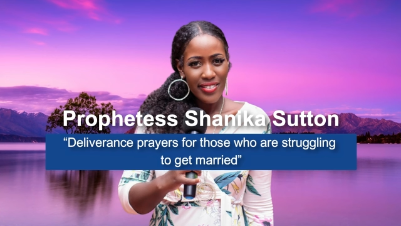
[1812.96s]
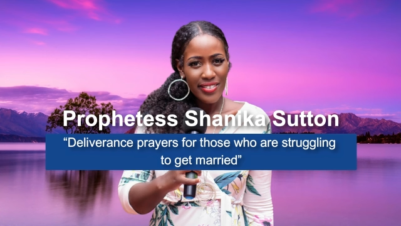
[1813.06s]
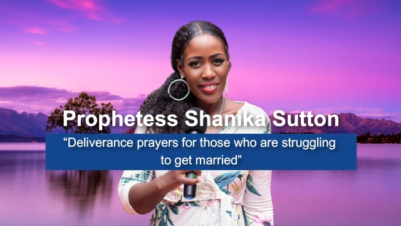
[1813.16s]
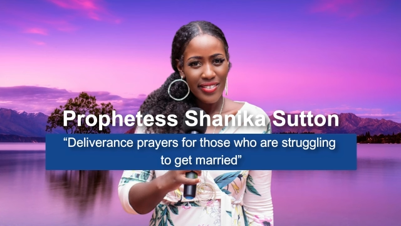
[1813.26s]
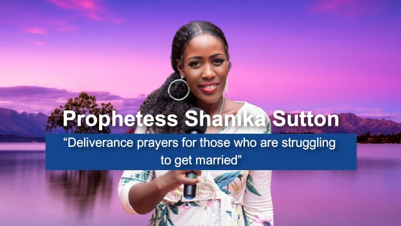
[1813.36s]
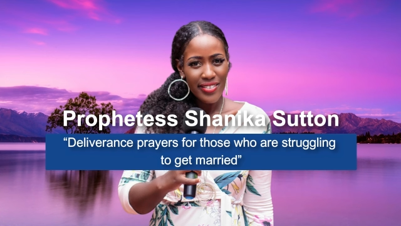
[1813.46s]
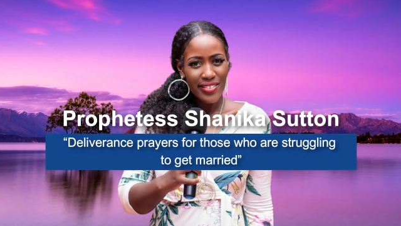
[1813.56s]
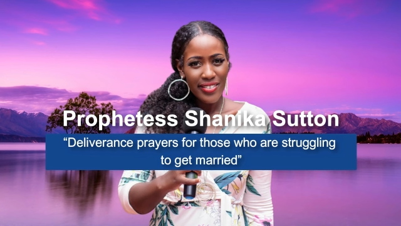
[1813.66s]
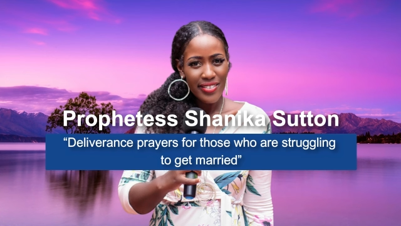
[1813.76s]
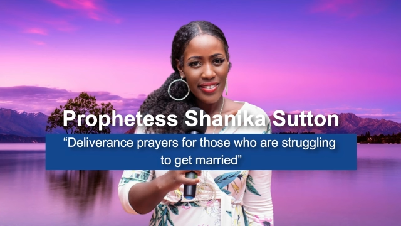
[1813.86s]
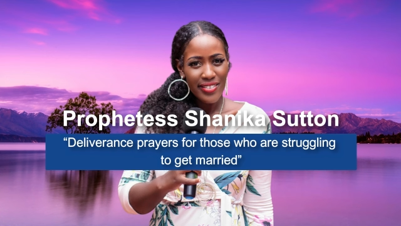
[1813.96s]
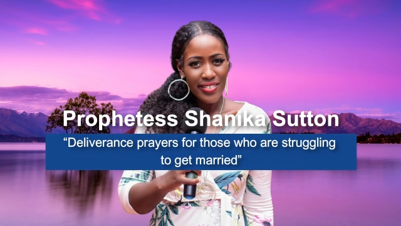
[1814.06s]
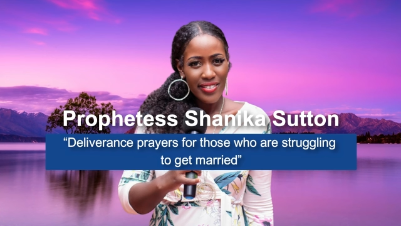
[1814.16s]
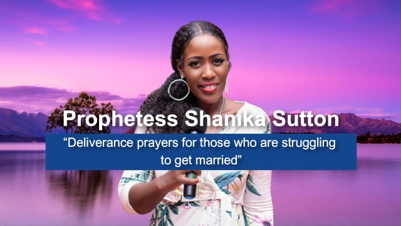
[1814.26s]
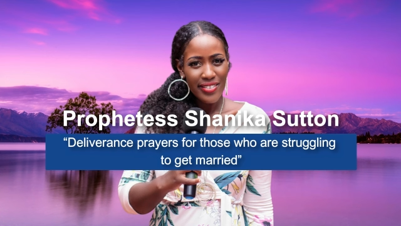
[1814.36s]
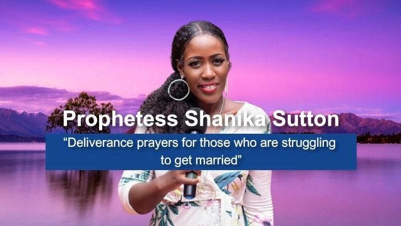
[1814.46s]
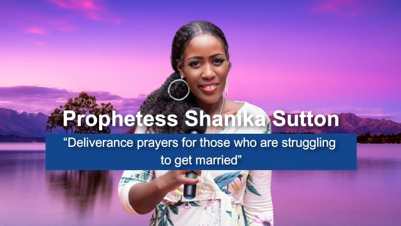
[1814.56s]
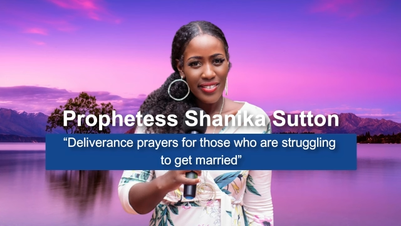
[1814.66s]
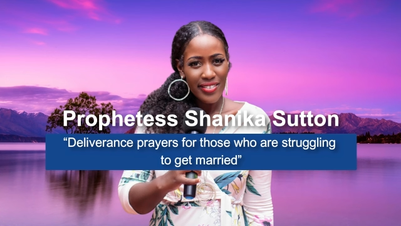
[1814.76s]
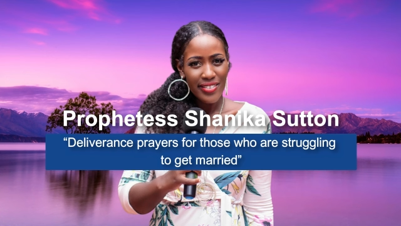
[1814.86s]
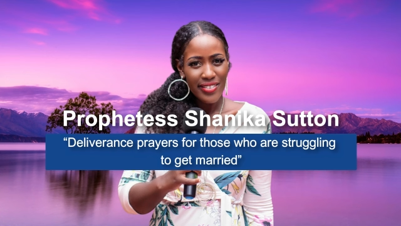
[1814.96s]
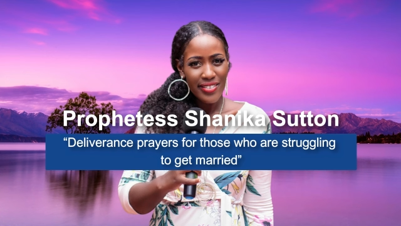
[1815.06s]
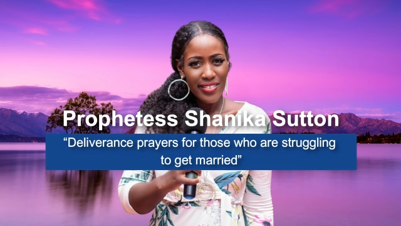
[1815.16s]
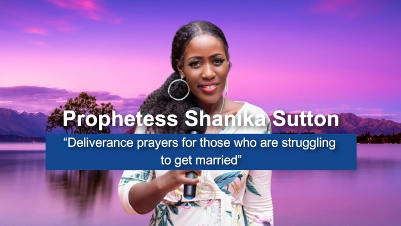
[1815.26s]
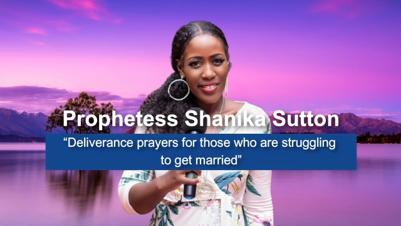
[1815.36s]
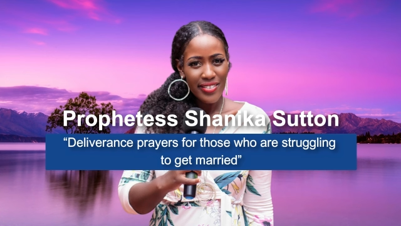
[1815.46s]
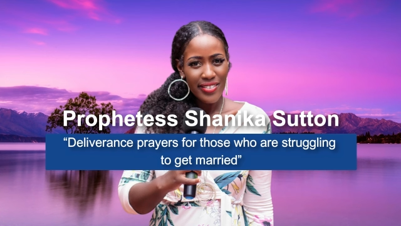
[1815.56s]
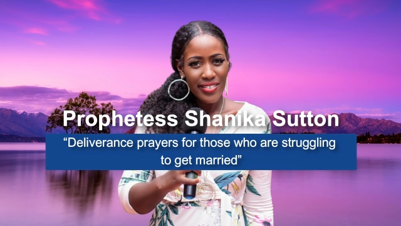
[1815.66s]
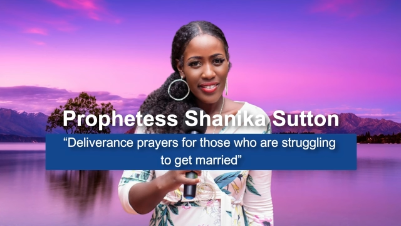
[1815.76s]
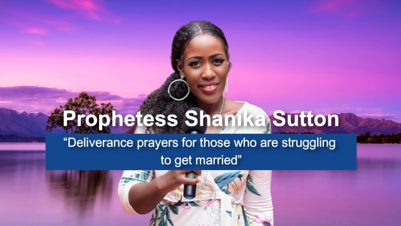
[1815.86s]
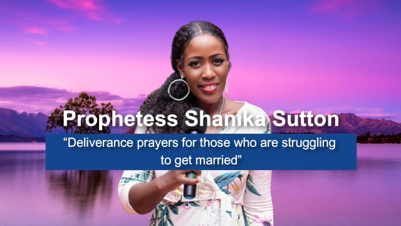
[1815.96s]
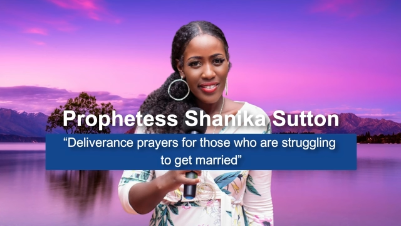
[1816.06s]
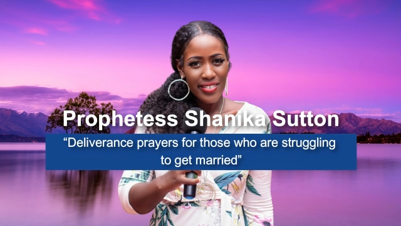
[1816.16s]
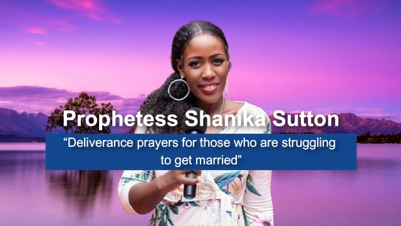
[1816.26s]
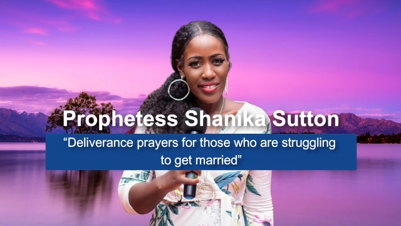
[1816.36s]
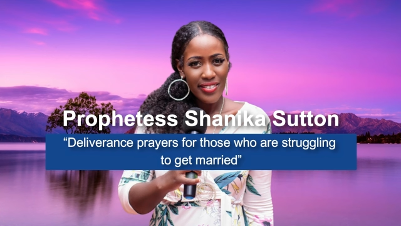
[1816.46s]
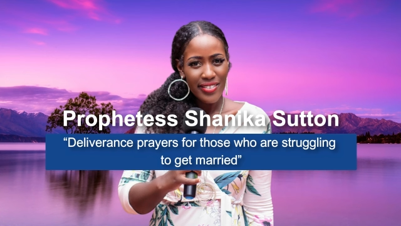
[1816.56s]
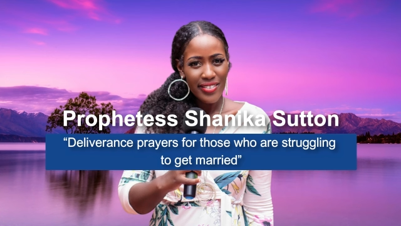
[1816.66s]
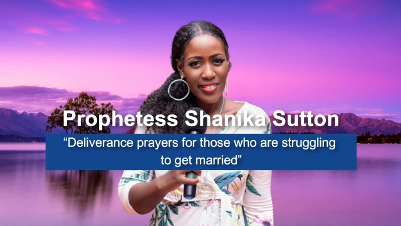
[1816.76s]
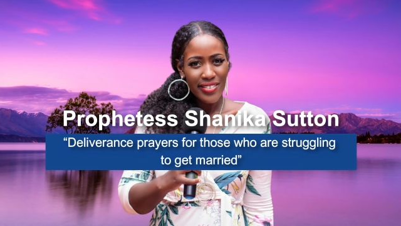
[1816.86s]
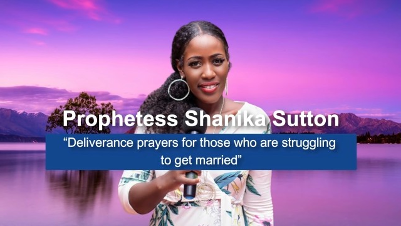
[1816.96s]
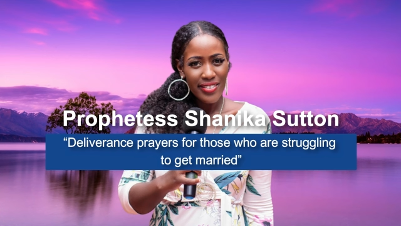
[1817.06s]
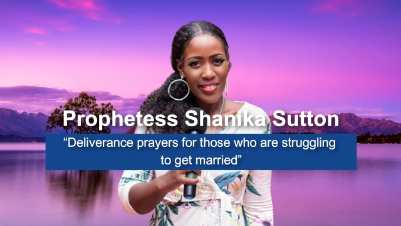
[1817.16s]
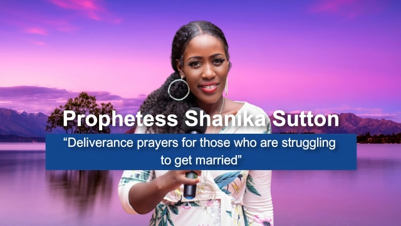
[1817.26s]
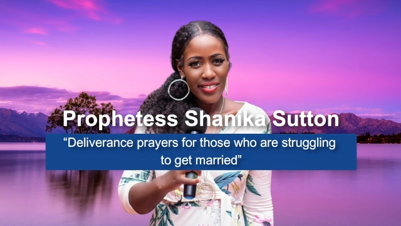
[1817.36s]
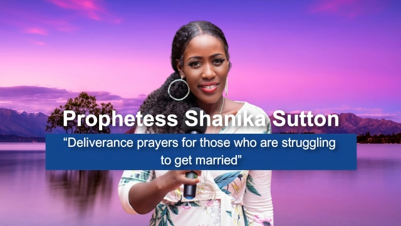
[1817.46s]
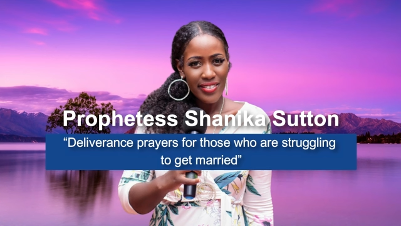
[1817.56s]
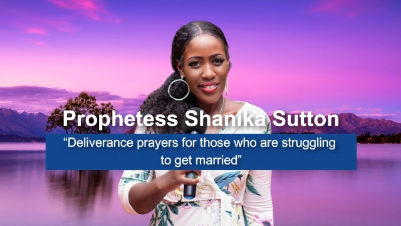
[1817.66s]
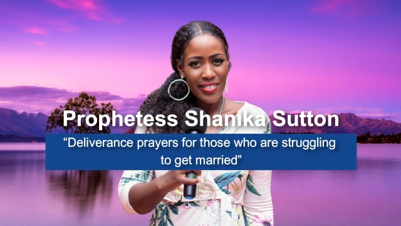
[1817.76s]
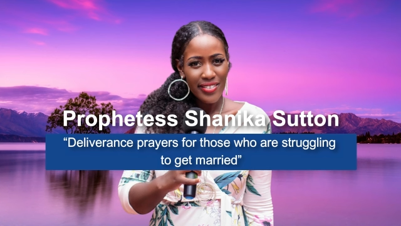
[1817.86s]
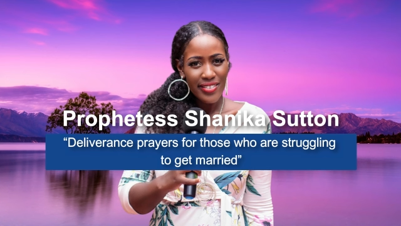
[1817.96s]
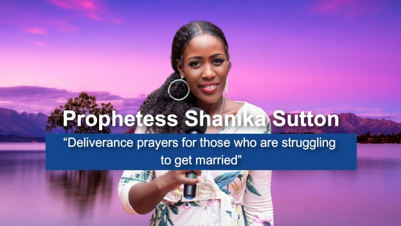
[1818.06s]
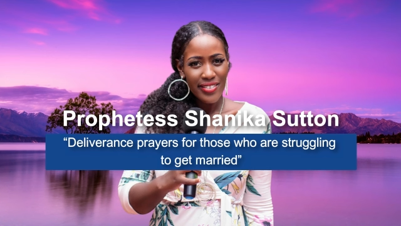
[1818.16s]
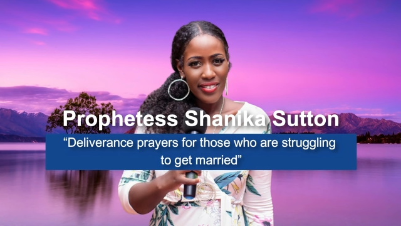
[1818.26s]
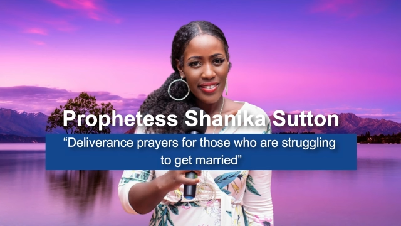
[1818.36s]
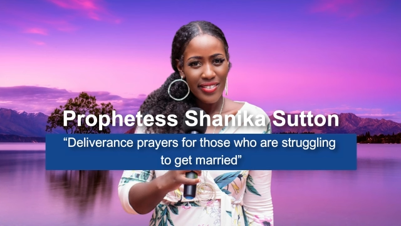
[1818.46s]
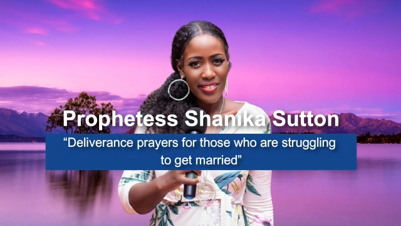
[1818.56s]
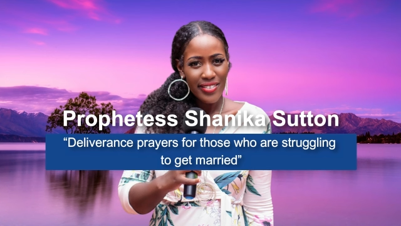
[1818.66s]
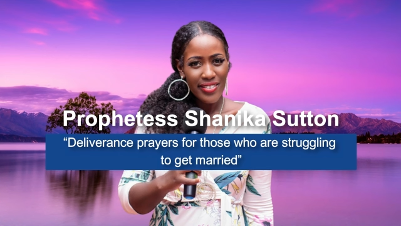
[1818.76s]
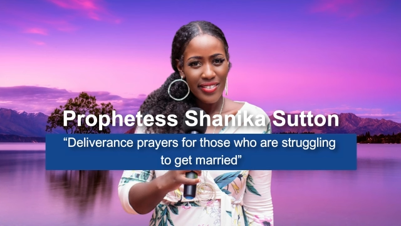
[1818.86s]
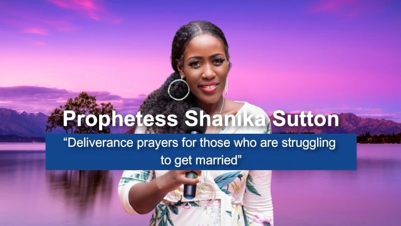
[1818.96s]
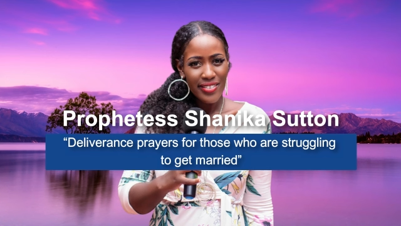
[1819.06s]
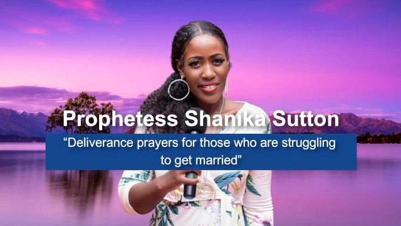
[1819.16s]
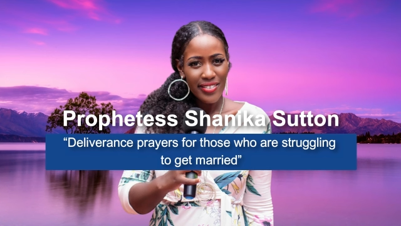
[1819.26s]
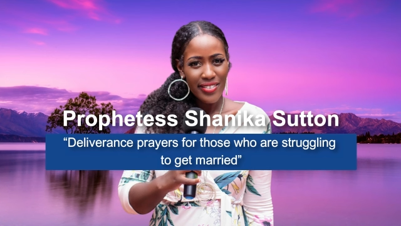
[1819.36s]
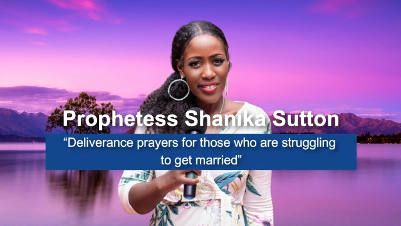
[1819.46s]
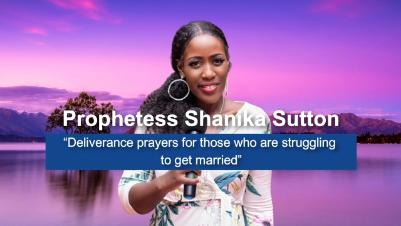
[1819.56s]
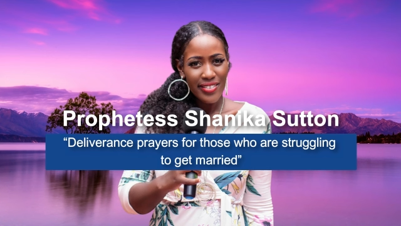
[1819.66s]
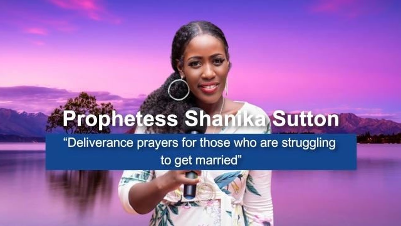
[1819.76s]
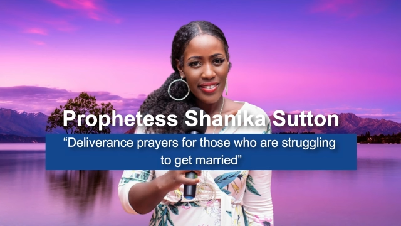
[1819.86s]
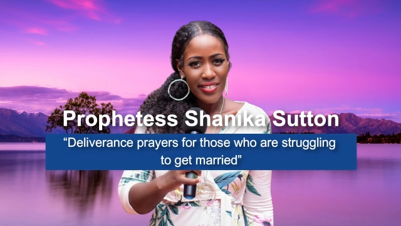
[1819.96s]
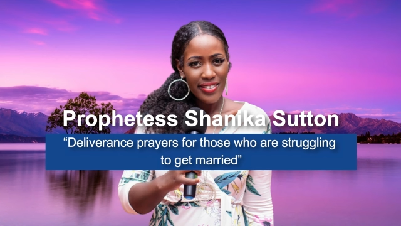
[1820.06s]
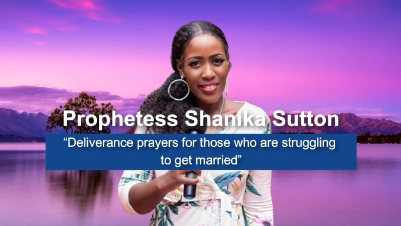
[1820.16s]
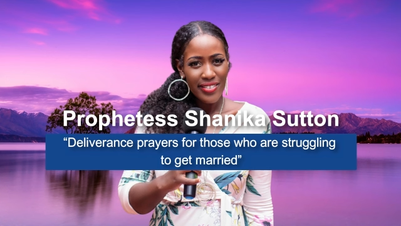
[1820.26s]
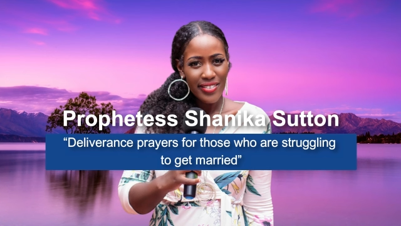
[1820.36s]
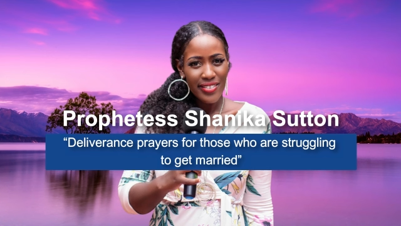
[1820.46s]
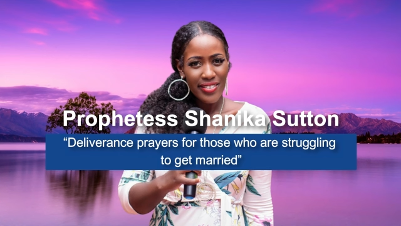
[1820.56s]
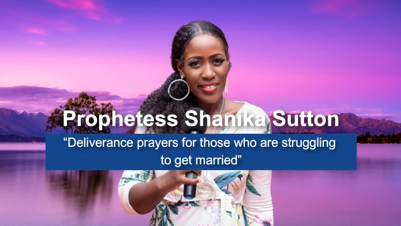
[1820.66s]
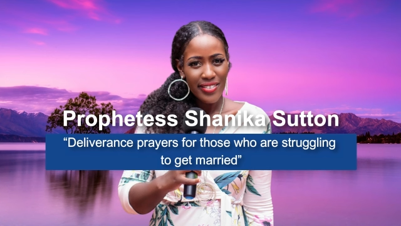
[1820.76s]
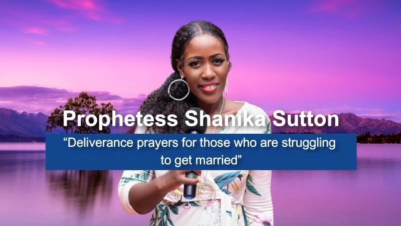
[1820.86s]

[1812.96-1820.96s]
(no lip movement)